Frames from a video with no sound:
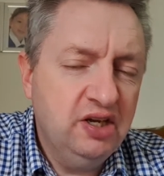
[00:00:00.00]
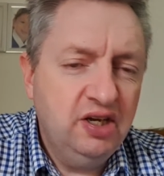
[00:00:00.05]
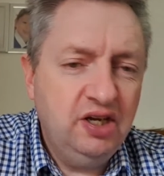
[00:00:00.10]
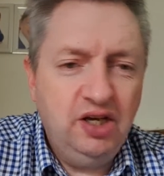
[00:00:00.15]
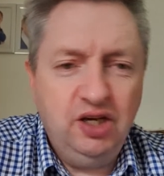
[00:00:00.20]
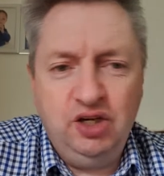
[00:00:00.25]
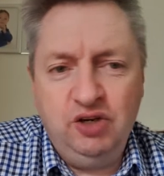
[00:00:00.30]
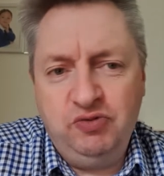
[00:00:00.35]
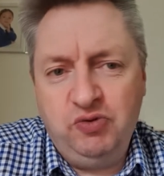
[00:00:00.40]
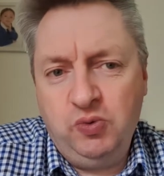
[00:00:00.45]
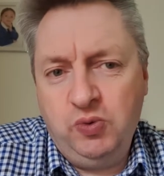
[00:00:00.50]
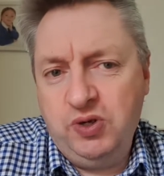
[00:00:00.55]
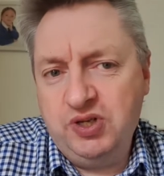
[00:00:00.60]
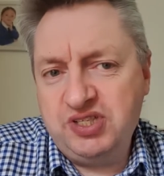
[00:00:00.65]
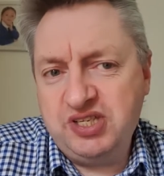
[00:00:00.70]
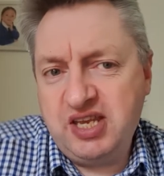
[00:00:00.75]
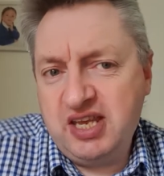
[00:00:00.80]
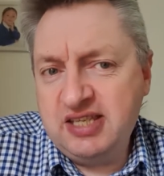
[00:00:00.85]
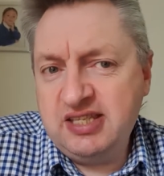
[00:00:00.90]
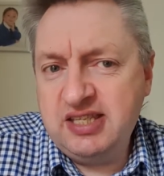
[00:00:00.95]
In other
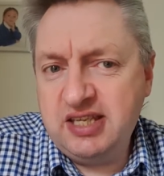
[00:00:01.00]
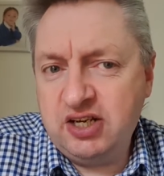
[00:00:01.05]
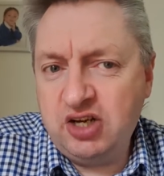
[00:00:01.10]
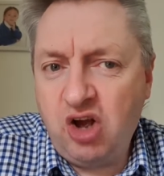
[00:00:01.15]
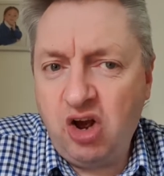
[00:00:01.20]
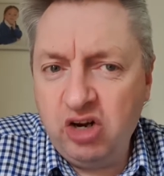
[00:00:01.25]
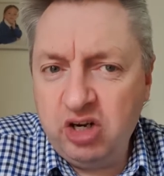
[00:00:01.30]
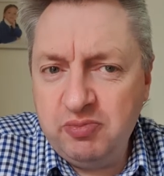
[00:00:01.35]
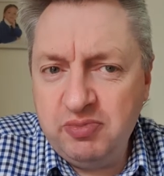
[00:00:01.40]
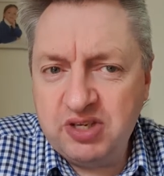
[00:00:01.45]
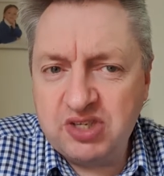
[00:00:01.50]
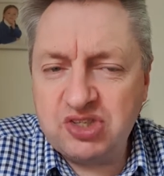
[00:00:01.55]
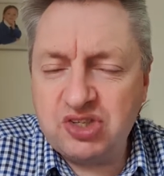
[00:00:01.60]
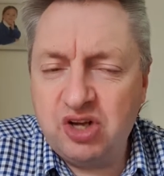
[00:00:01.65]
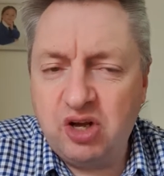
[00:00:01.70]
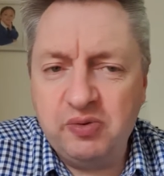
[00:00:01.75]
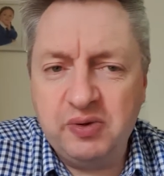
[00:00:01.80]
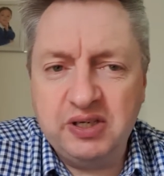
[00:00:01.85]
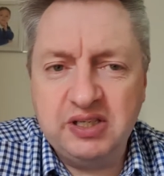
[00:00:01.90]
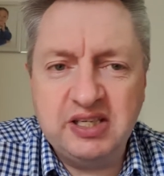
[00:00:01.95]
words, is the economy
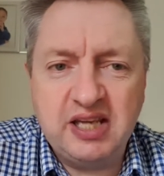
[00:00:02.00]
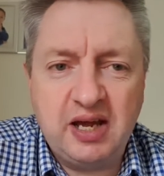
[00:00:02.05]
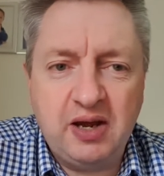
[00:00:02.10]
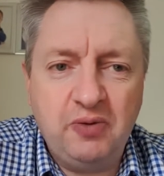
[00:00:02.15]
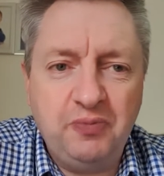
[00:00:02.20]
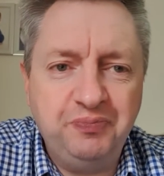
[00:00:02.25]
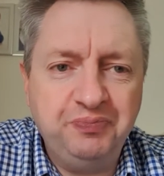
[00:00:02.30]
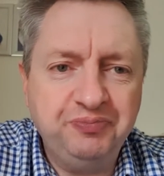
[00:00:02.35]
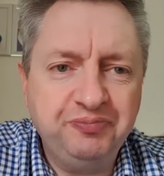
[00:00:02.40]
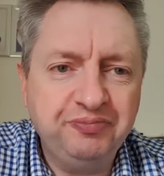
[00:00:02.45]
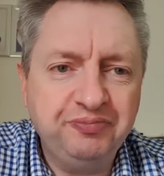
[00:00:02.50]
slowing down?